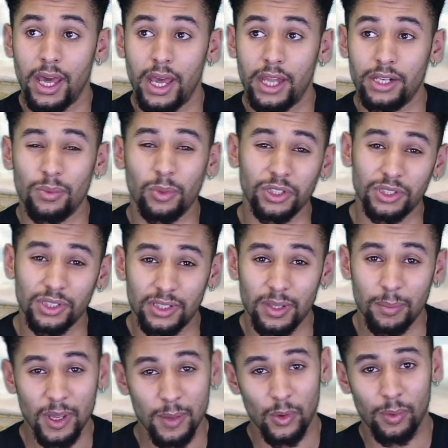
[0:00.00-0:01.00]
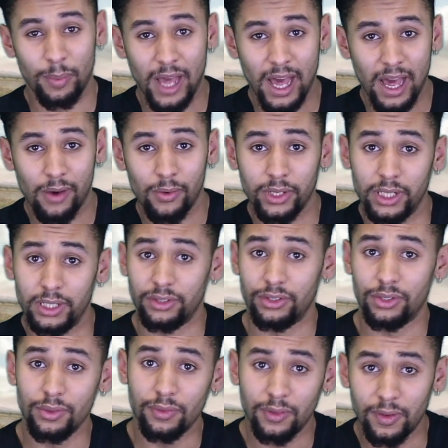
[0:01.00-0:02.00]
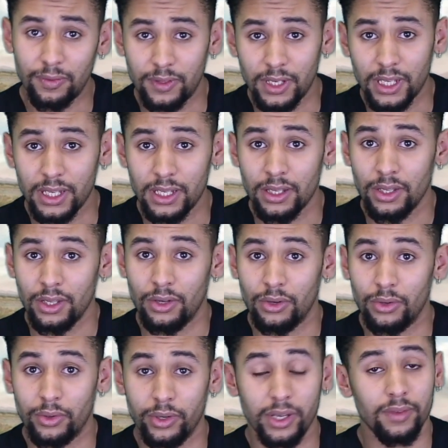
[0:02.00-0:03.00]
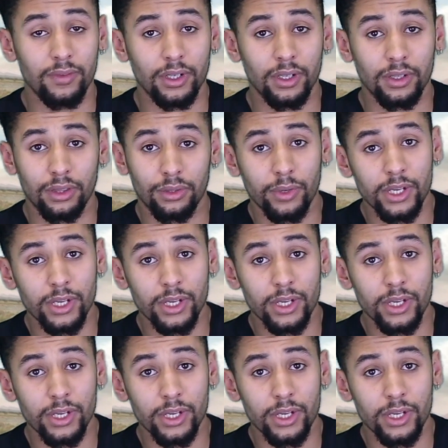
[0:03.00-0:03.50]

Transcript: and you want just a bit more power than a 250 or even a